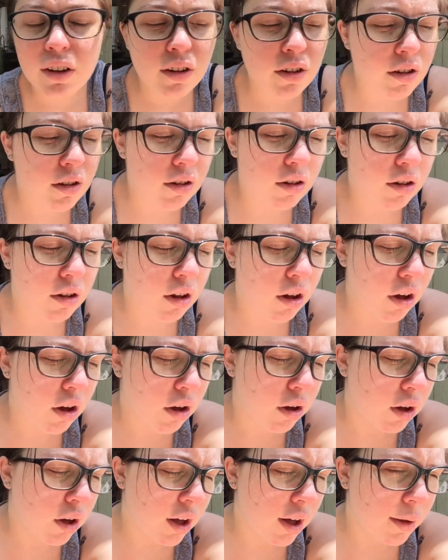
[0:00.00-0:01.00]

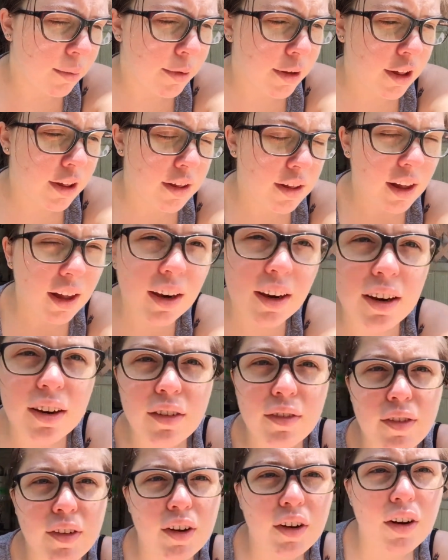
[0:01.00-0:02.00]
So I'm excited to
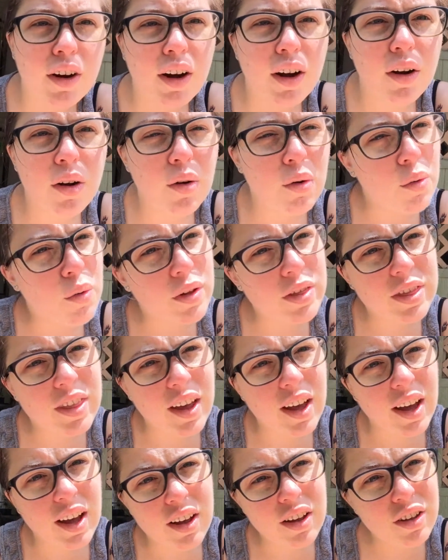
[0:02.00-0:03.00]
figure out what the
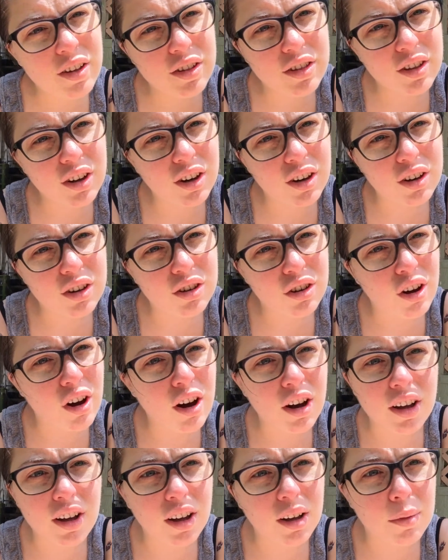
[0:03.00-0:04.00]
hell they're
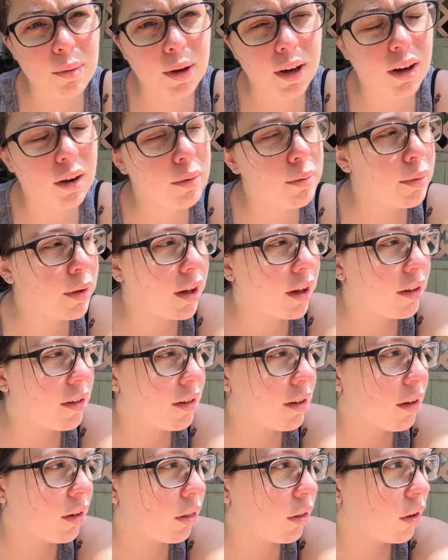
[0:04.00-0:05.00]
talking about because
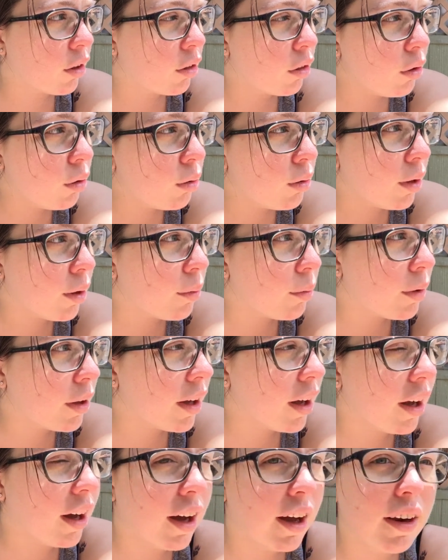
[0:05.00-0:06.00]
the only clue that we
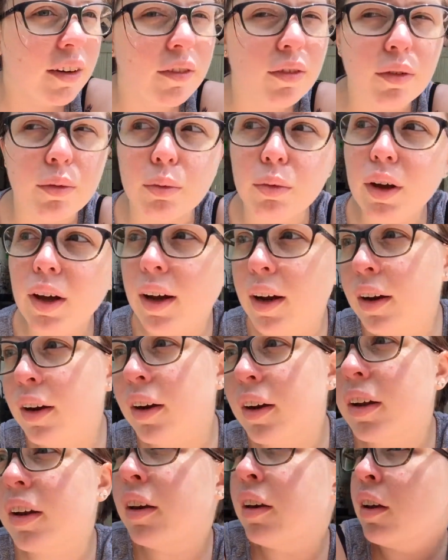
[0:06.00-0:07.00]
got from
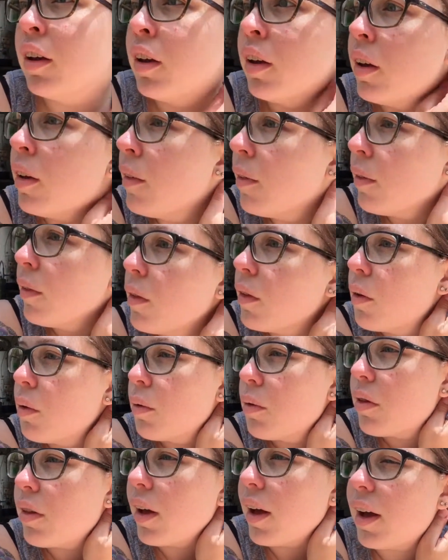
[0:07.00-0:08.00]
Karen
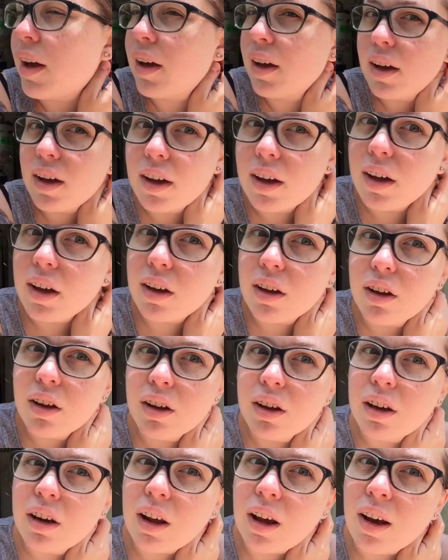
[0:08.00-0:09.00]
that it
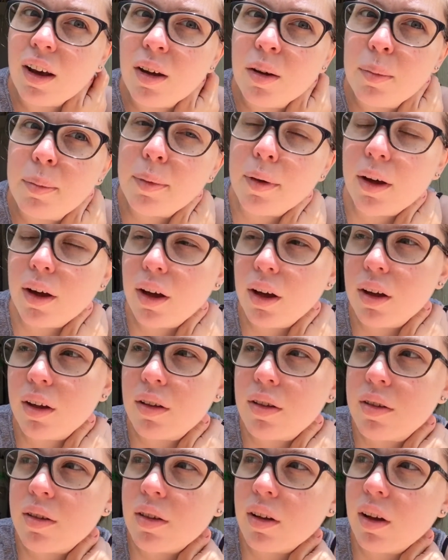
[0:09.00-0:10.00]
could help
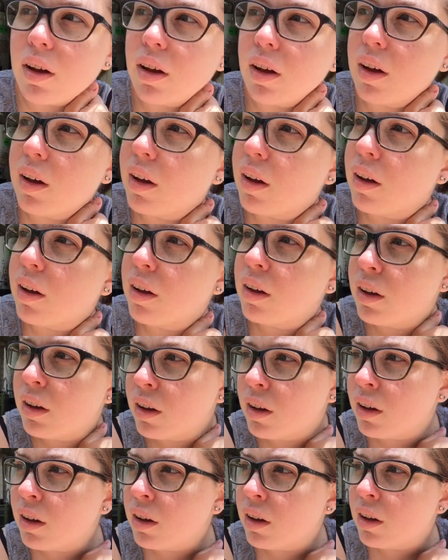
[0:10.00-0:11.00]
us uh,
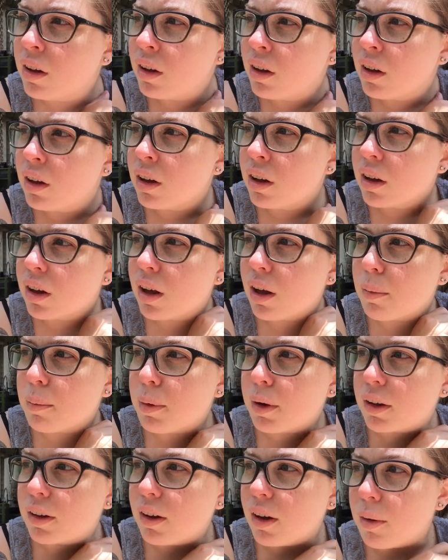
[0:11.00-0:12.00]
get
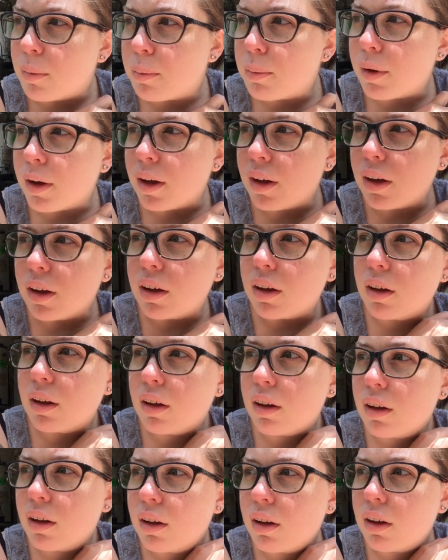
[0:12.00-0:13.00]
picked up by
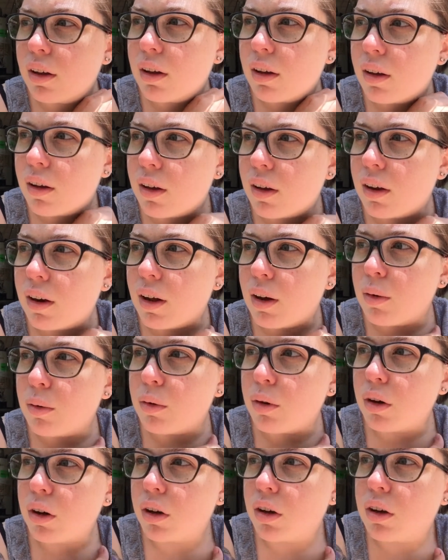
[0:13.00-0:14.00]
a
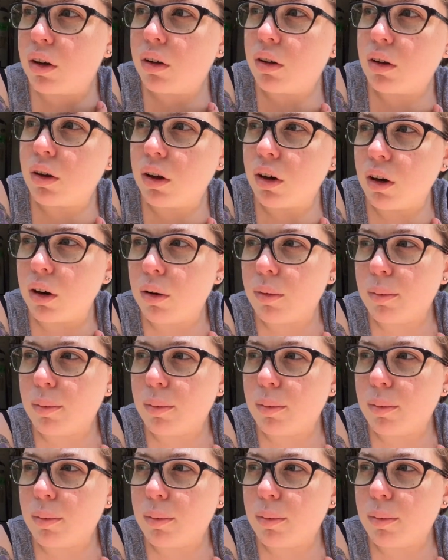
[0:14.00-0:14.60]
network, you know,